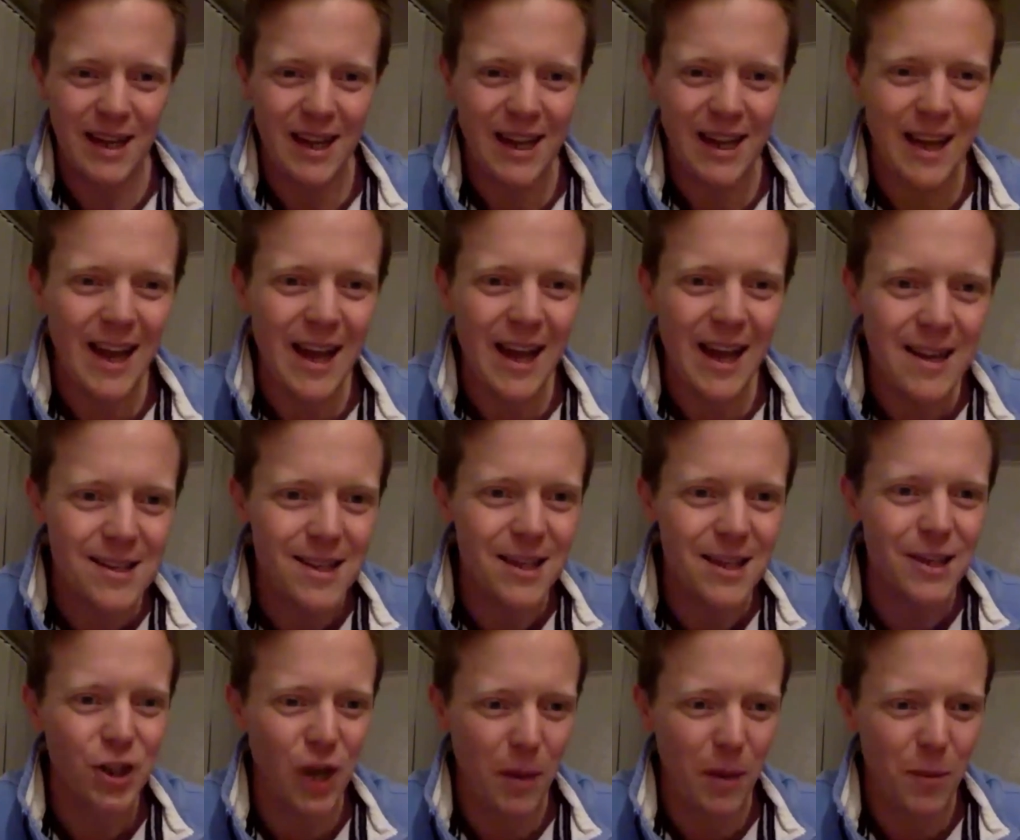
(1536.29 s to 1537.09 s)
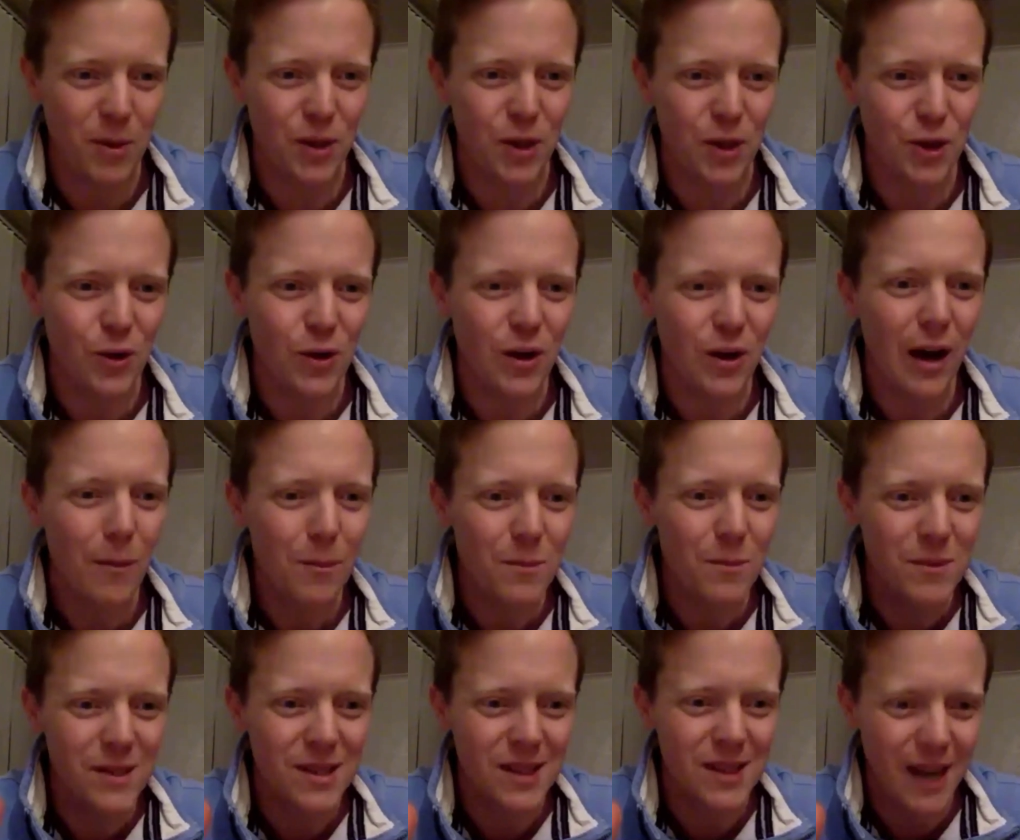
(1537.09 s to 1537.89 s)
He is the shepherd who
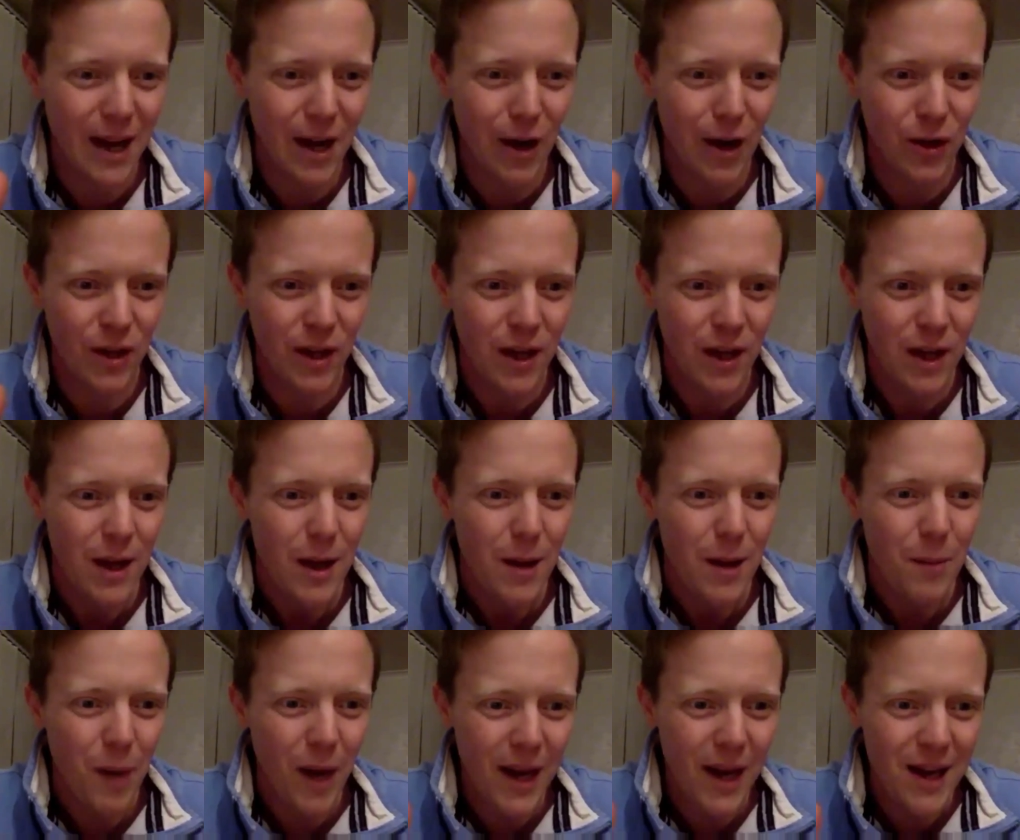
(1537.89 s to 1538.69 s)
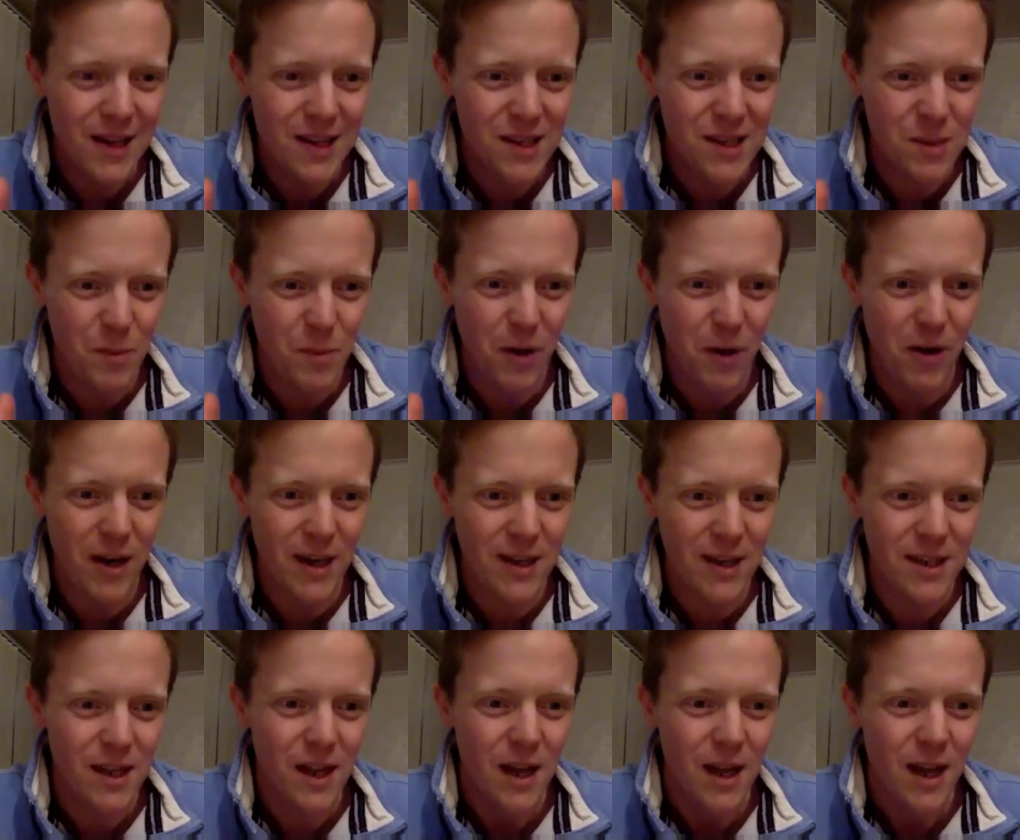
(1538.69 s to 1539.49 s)
comes down by his
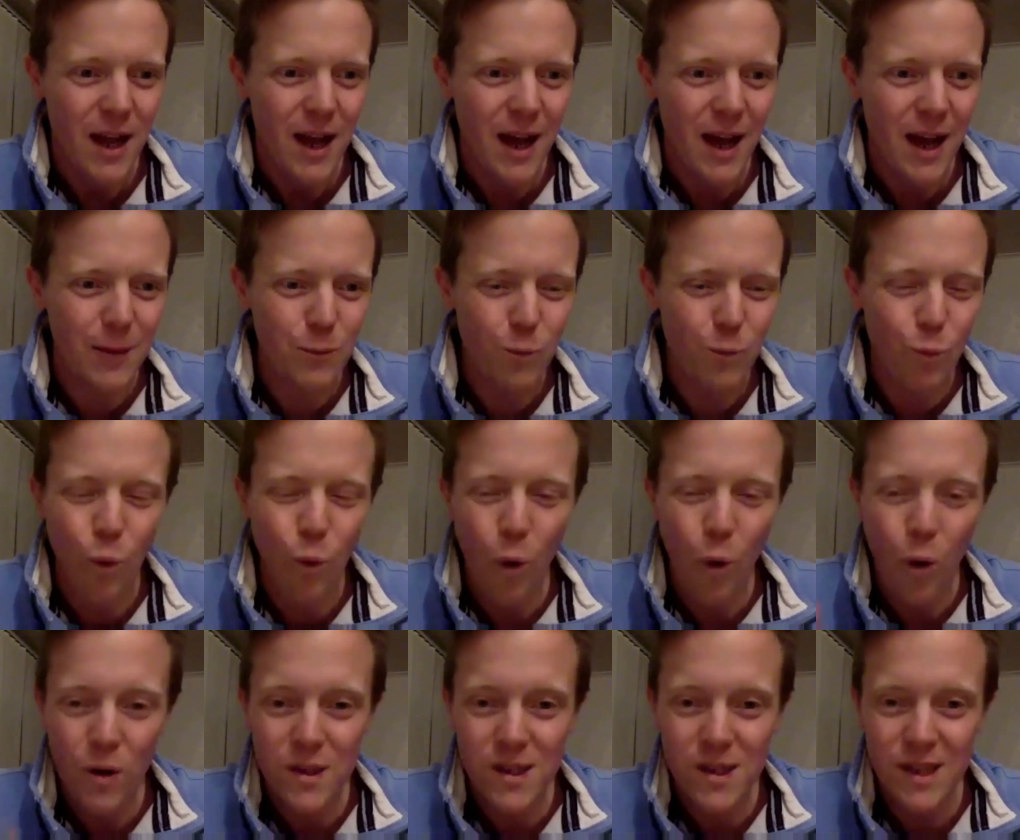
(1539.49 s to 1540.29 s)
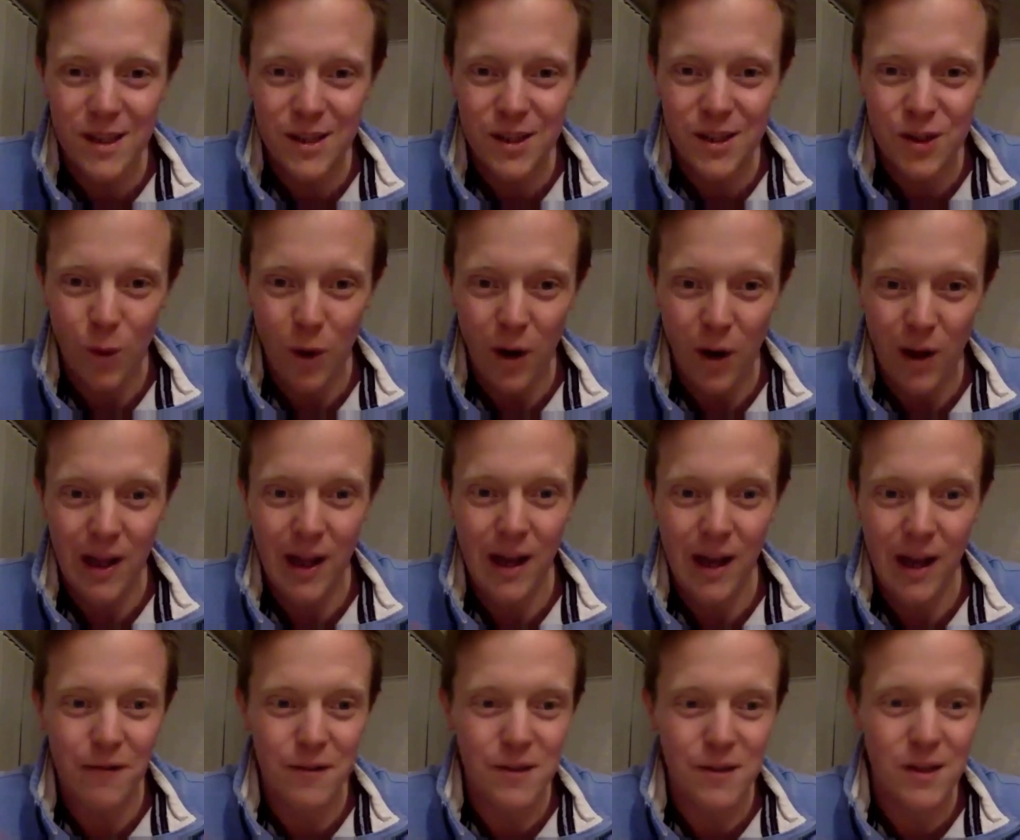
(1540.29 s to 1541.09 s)
Spirit and walks into our
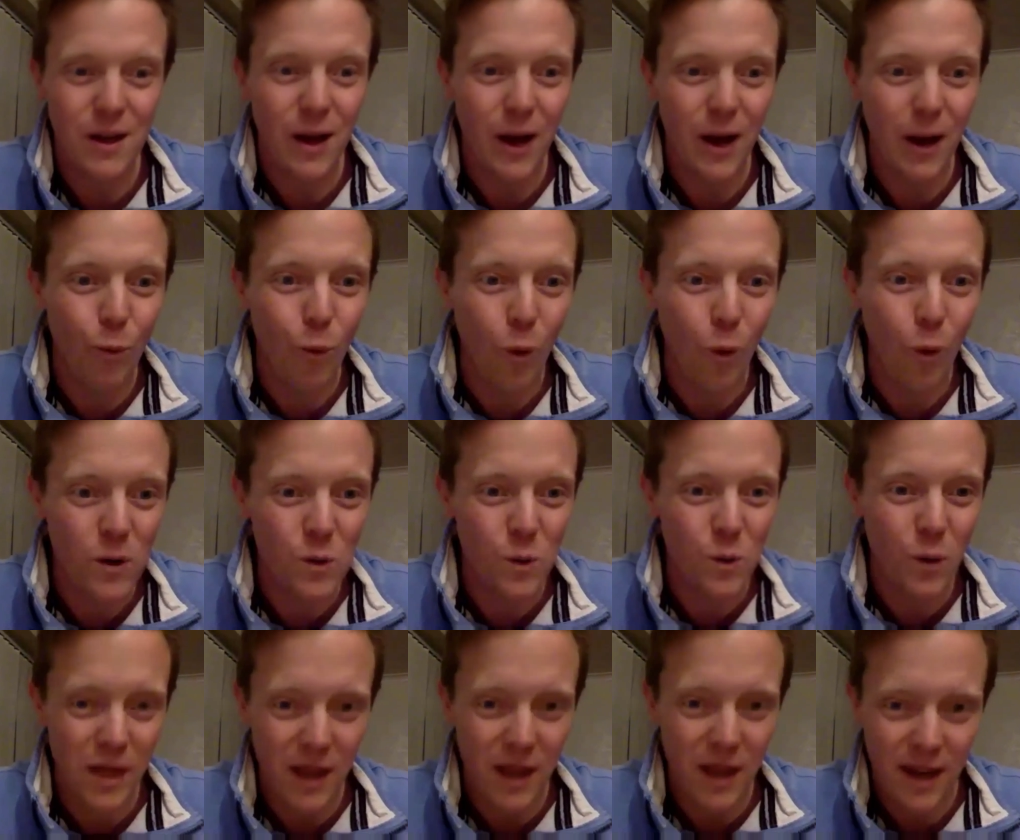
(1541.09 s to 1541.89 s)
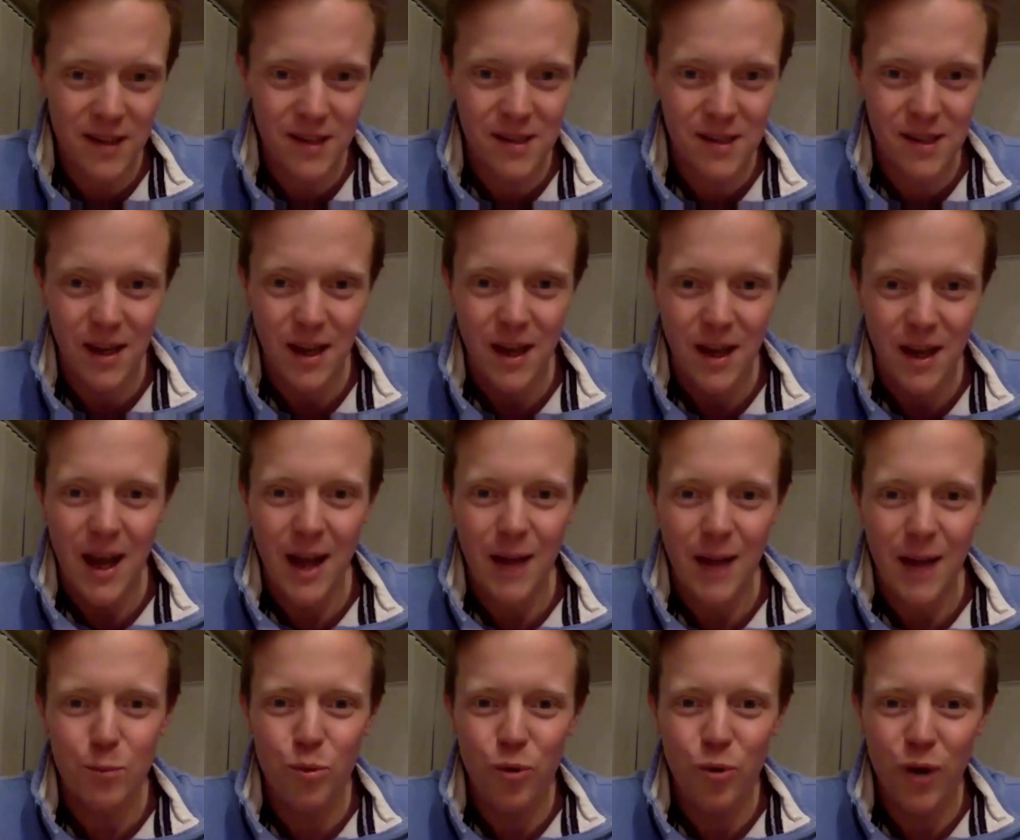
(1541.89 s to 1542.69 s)
lives and walks with us
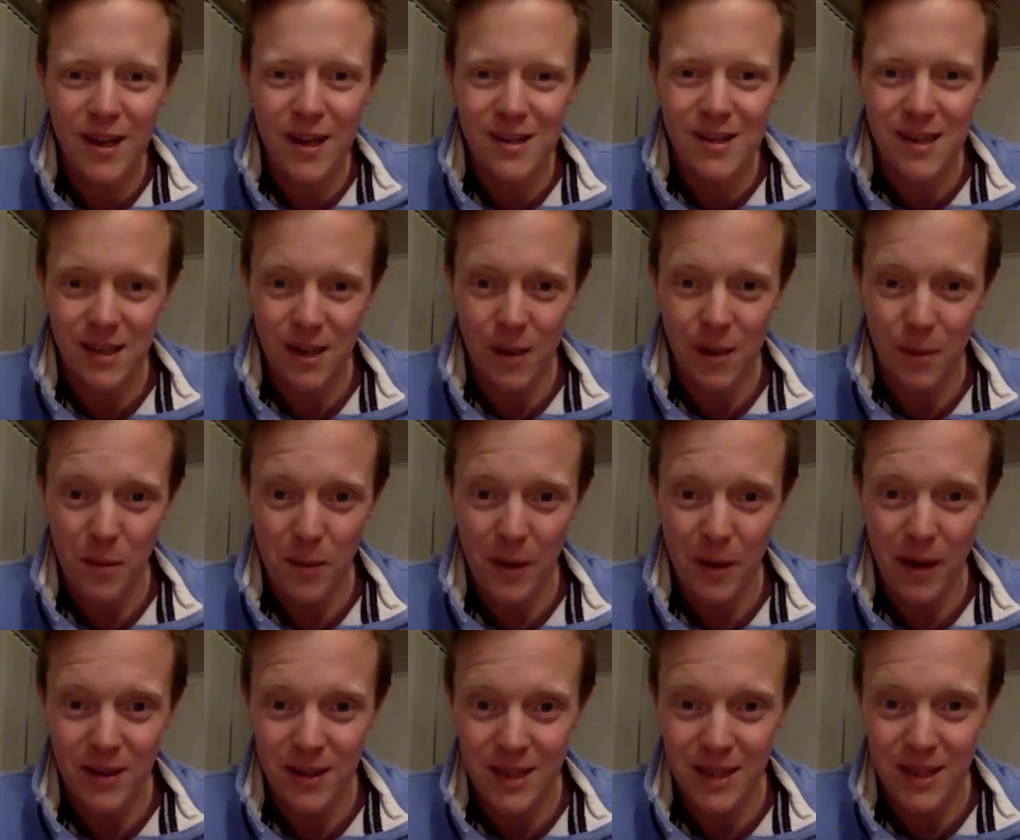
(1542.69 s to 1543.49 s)
and brings us up the mountain.